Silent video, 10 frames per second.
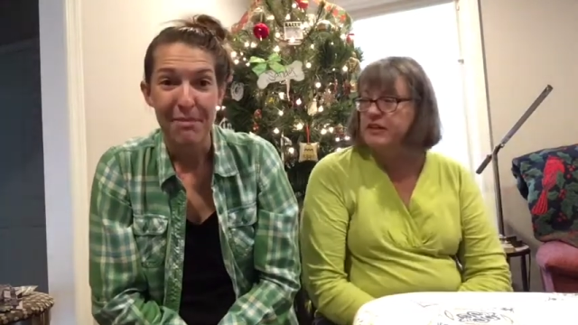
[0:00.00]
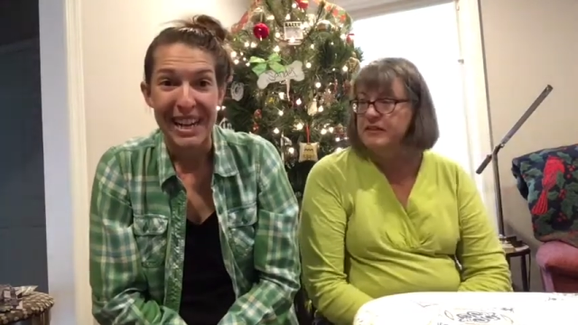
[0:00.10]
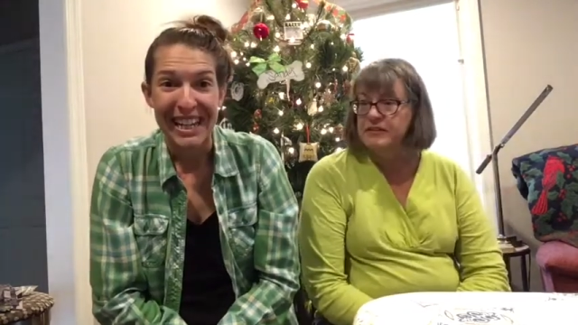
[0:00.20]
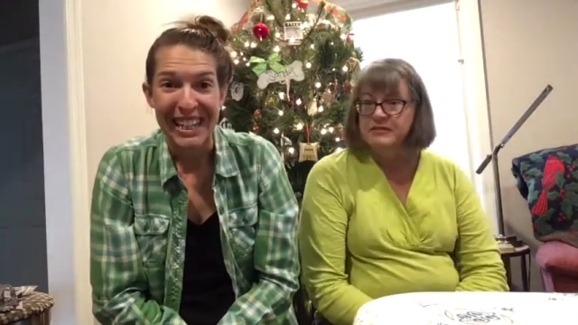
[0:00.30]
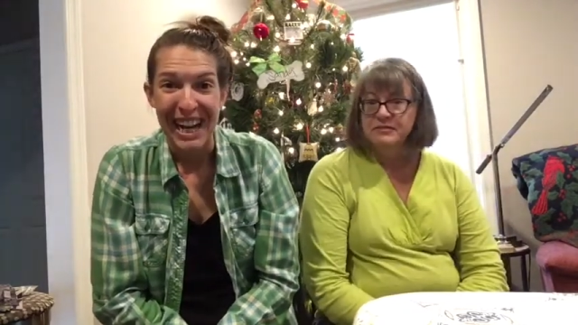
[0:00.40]
Speaker 1: to
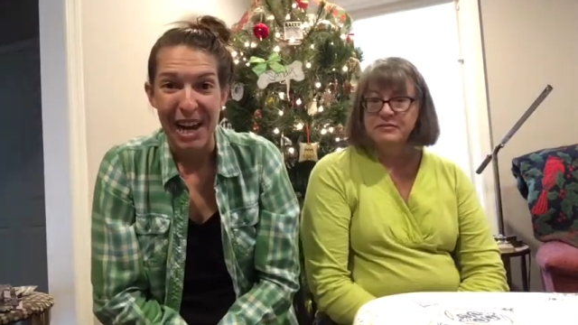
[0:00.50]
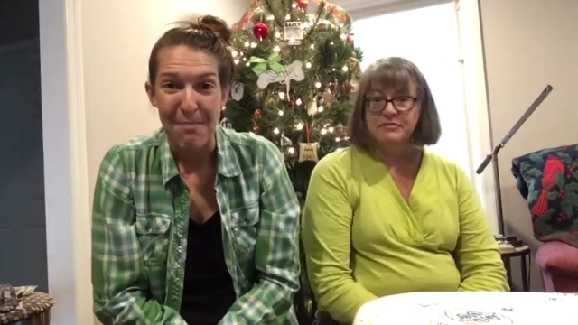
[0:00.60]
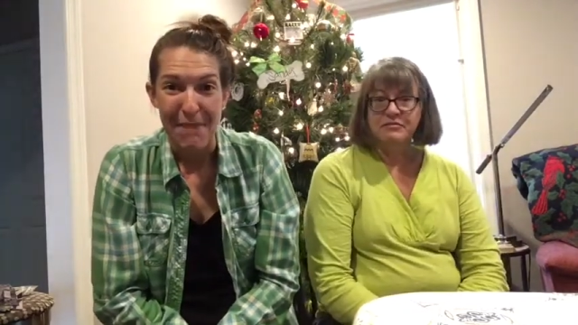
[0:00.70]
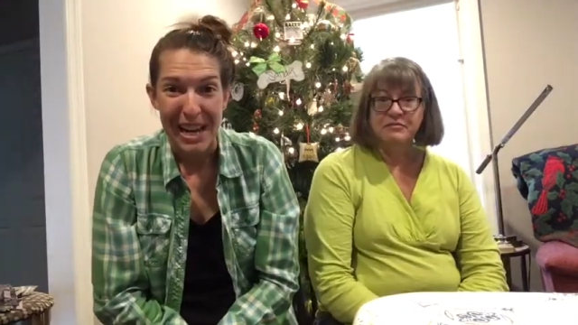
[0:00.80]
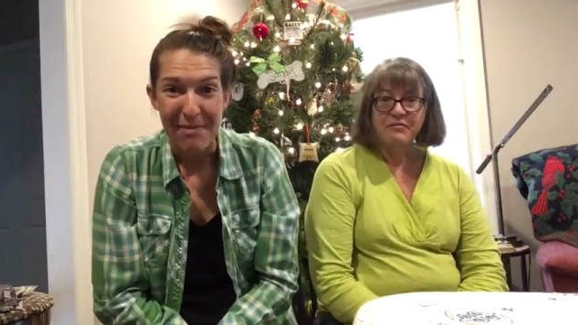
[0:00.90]
make a
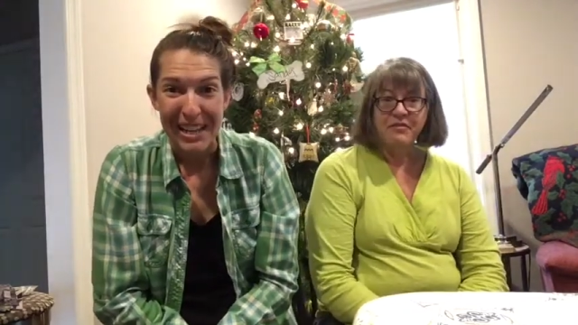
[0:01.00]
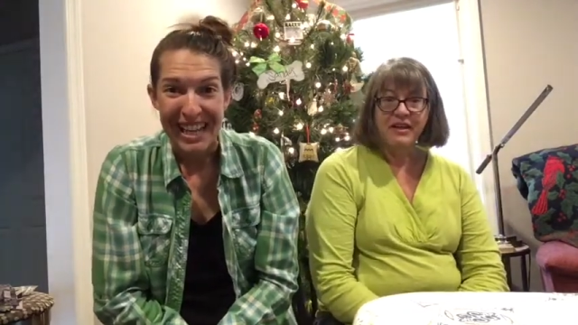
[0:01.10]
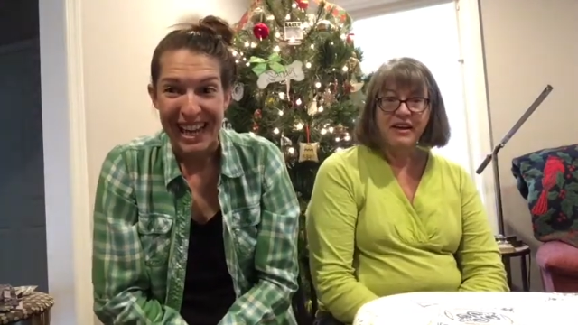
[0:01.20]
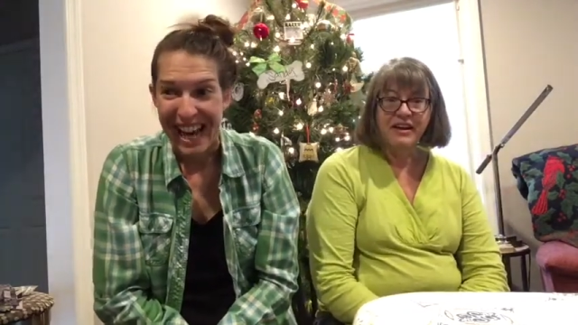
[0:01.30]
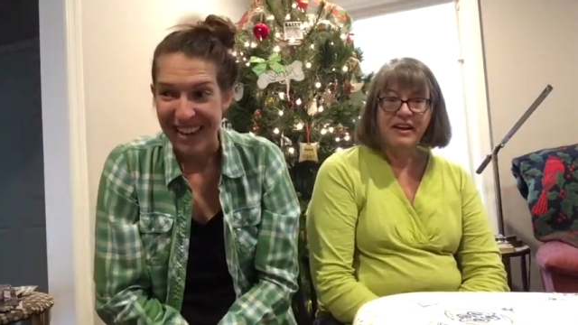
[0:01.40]

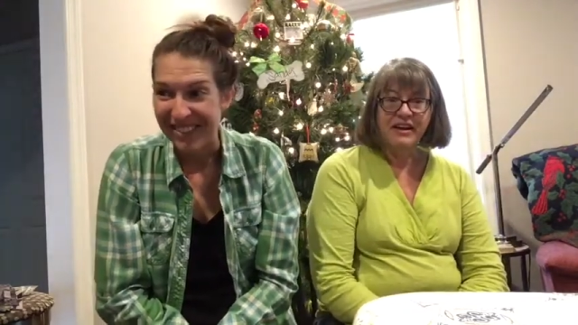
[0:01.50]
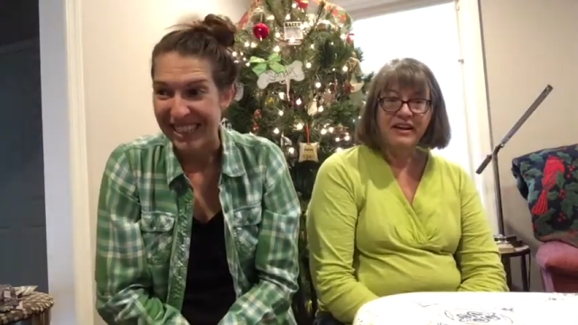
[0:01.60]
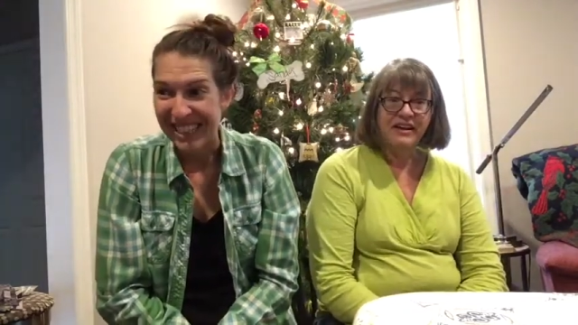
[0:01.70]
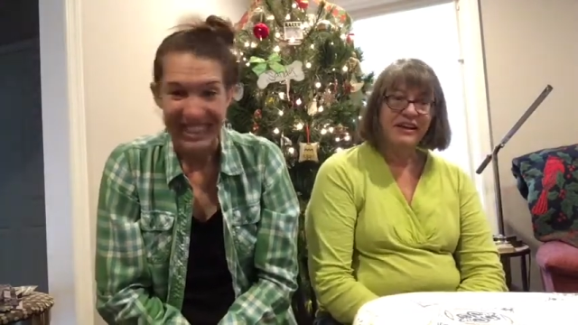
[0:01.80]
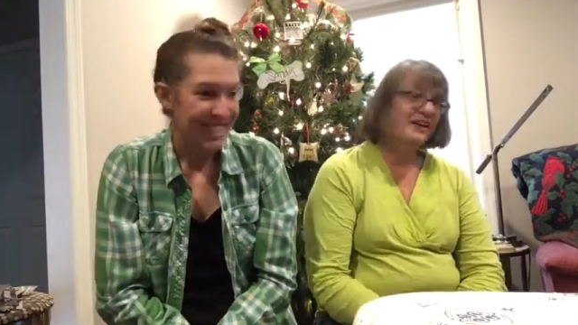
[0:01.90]
baby
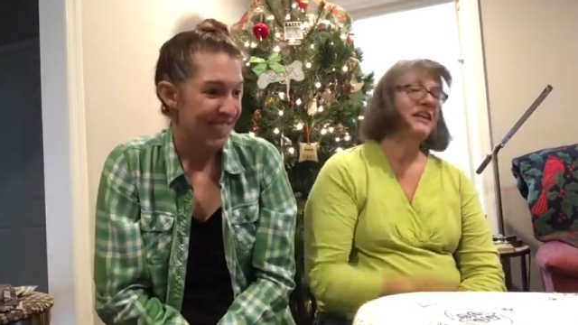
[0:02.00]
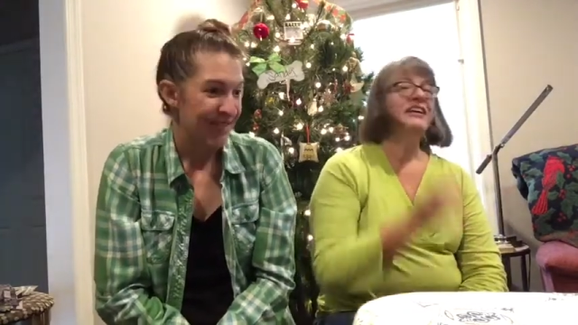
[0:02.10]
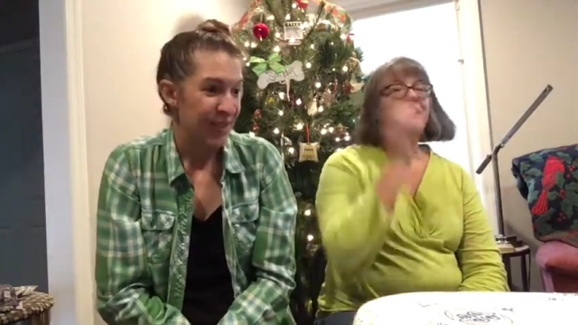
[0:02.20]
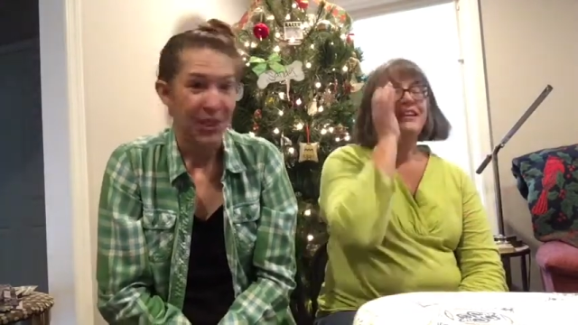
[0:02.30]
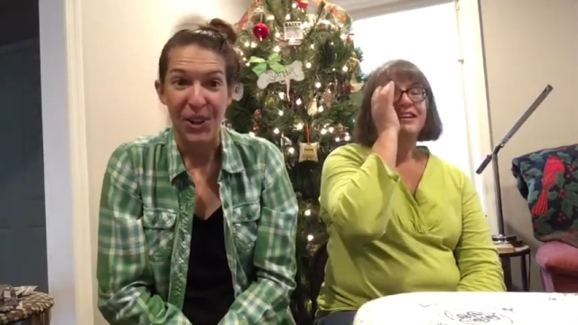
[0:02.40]
afghans
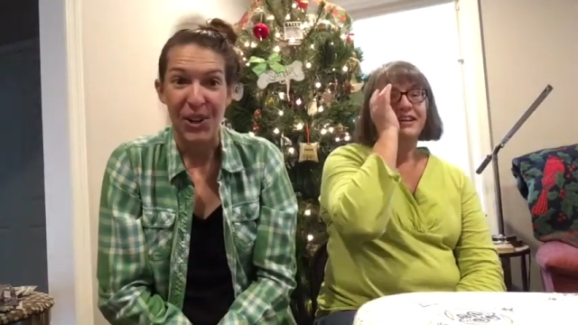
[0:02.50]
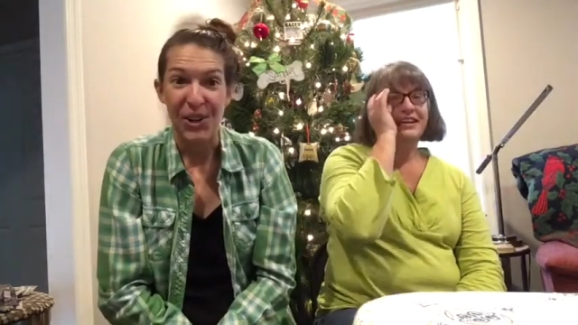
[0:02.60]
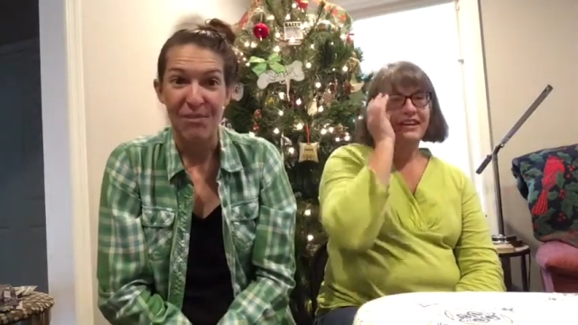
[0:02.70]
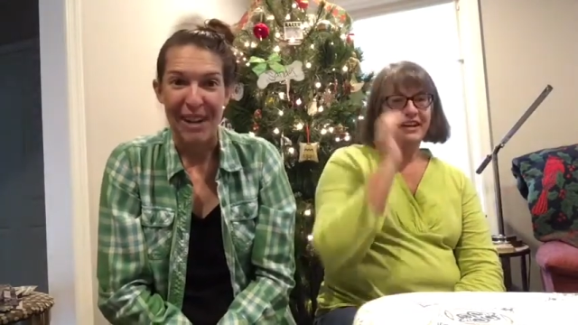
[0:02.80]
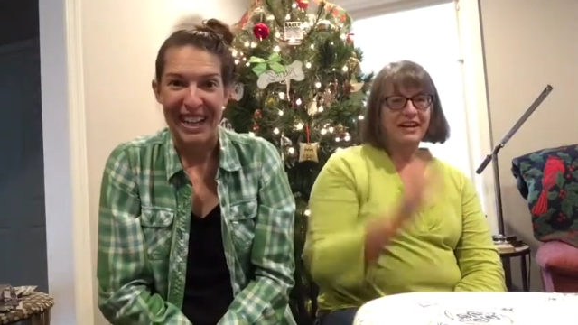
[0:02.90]
for
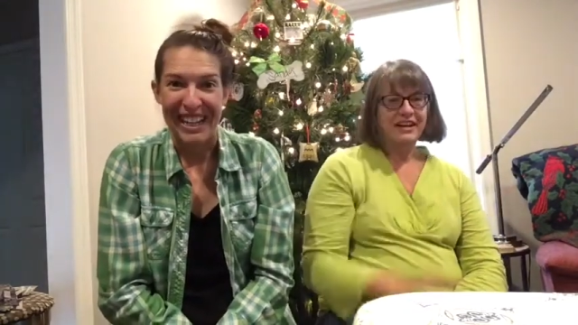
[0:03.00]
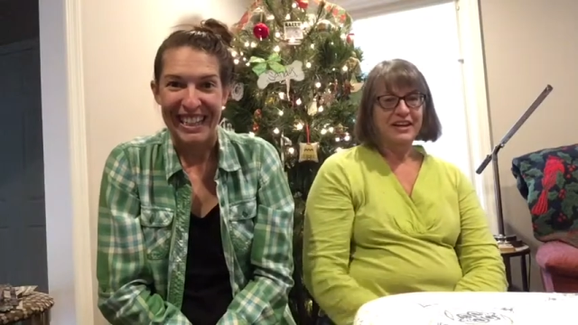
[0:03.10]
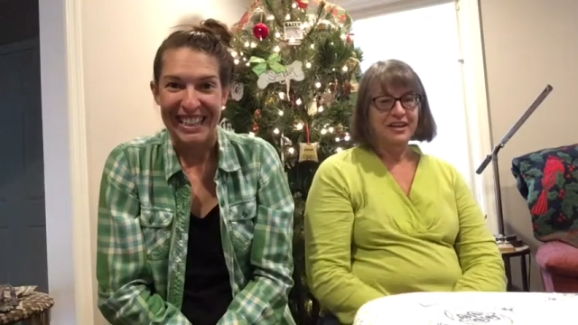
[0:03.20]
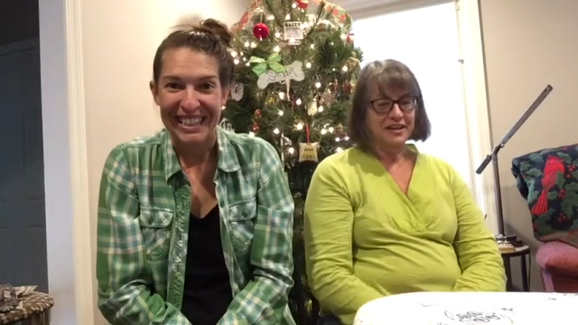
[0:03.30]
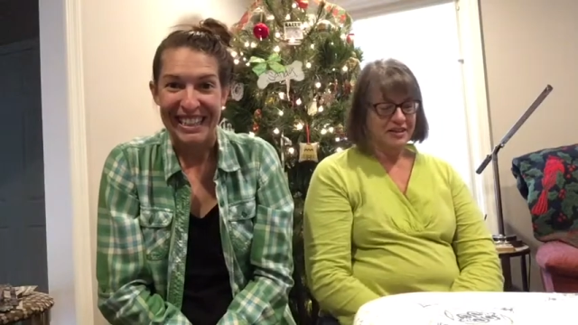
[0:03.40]
all
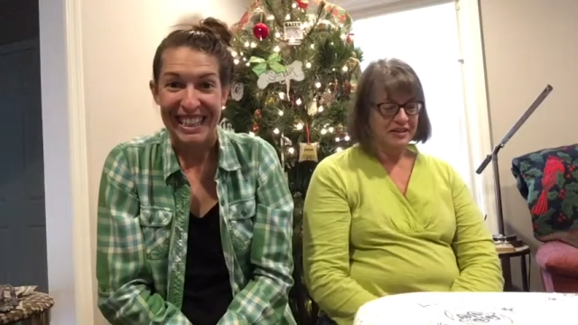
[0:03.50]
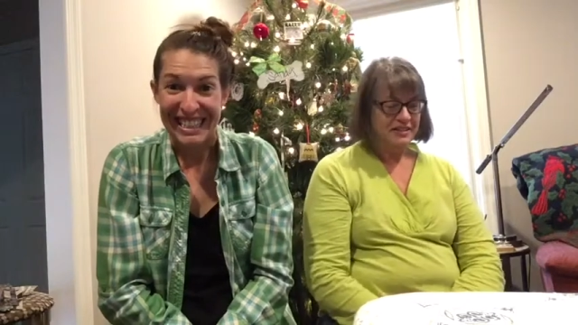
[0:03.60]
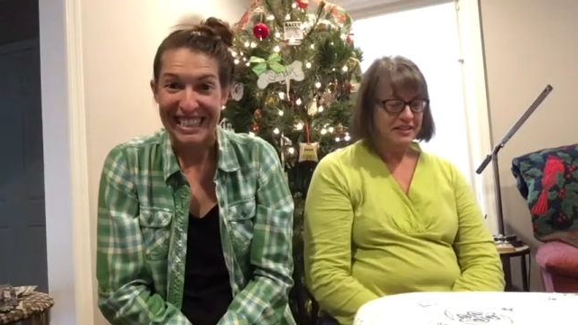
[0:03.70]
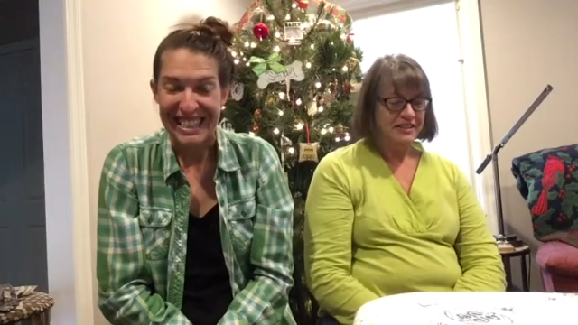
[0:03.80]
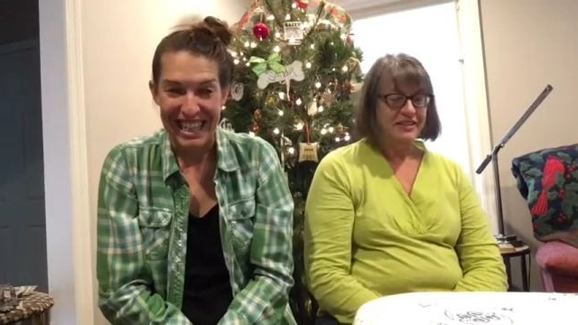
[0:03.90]
my
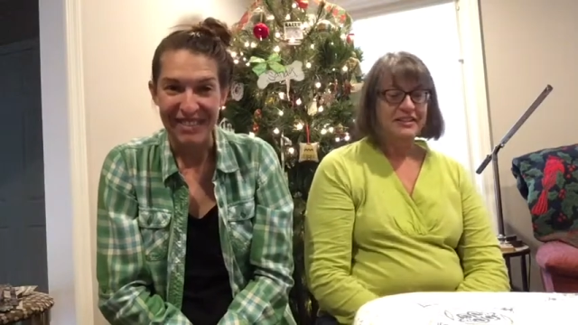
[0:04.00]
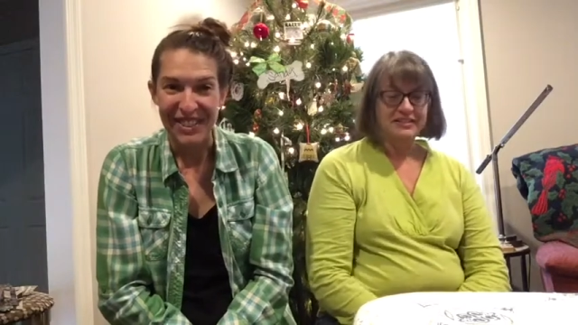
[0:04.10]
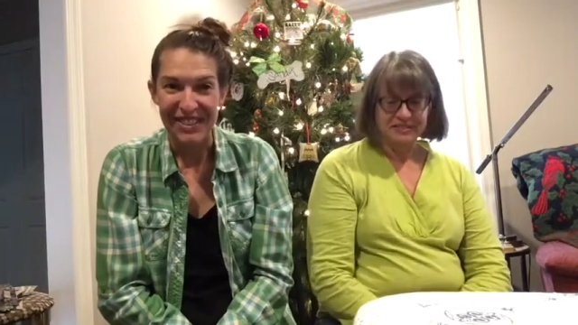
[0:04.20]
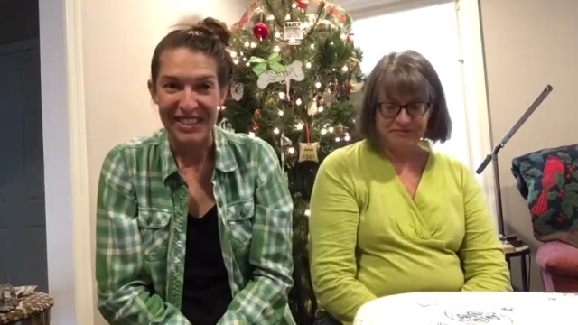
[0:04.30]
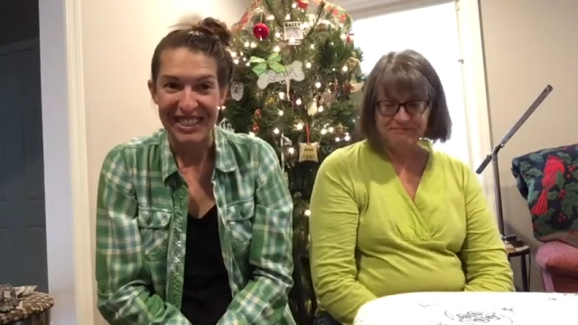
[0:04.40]
nieces and
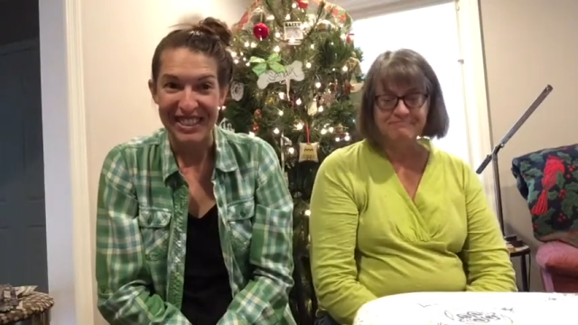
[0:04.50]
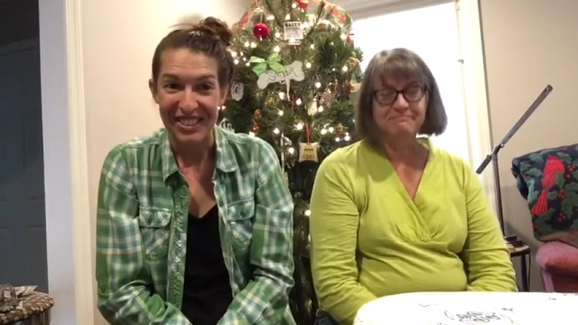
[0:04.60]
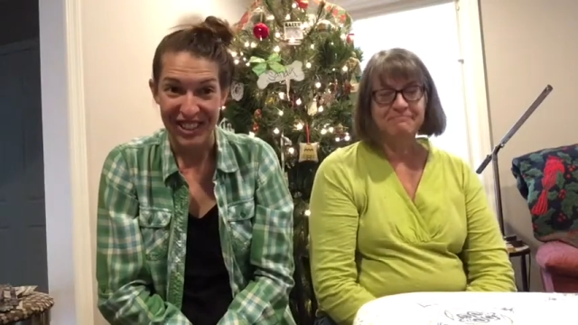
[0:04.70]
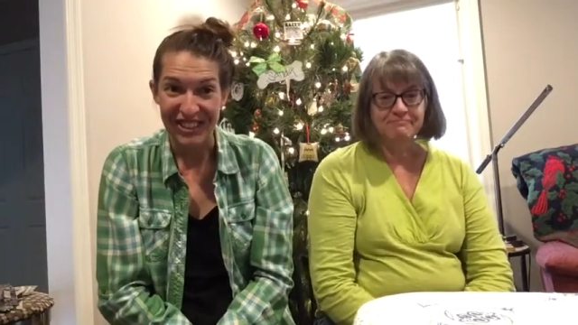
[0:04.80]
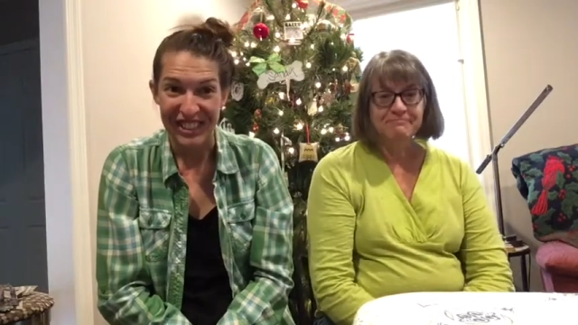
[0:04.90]
nephews
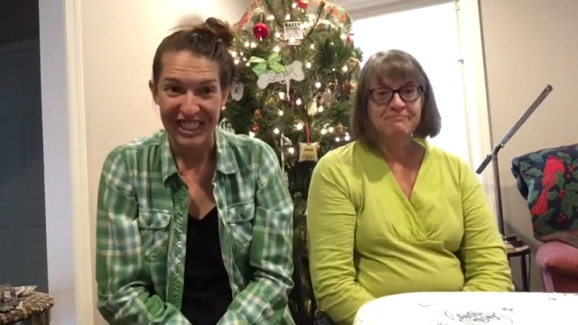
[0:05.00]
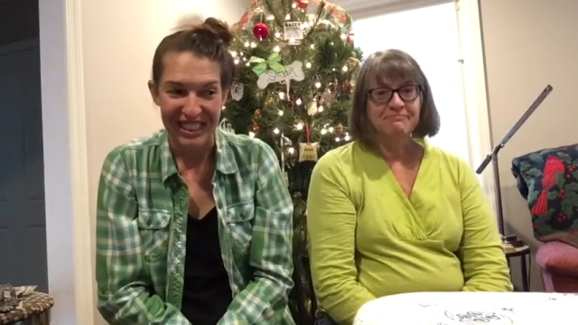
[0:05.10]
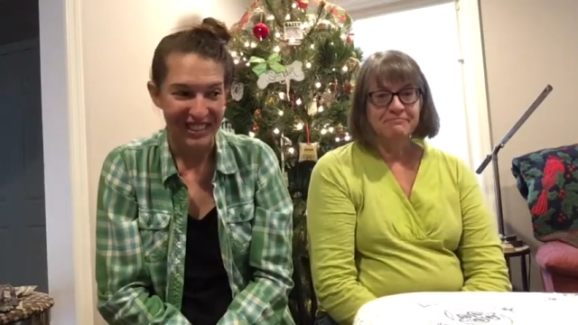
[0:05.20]
children.